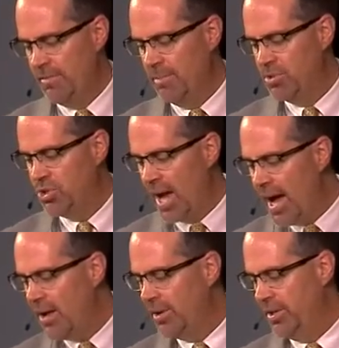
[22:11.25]
From
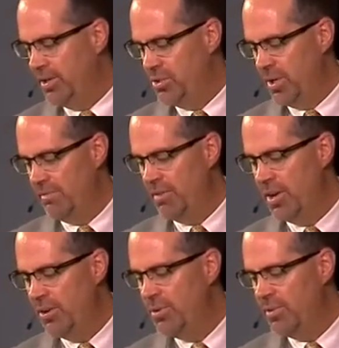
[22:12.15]
childhood you have
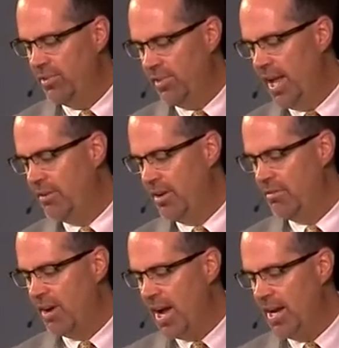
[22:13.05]
known the
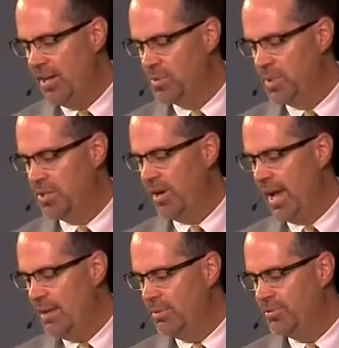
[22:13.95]
sacred writings, which
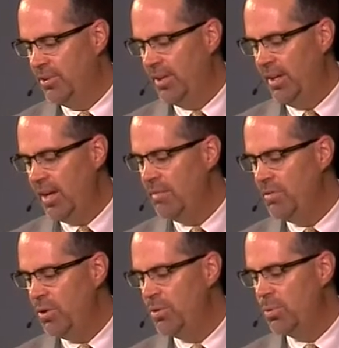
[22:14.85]
are able to
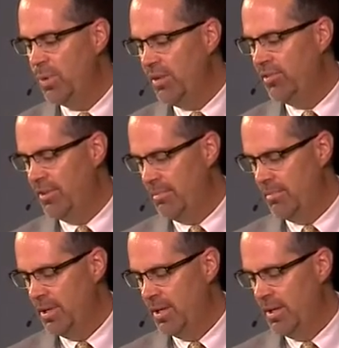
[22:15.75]
give you the
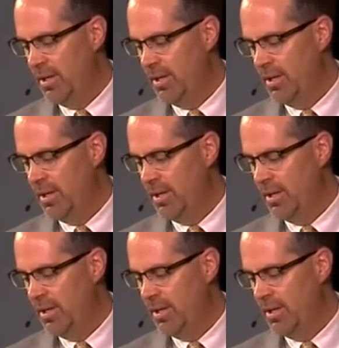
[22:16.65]
wisdom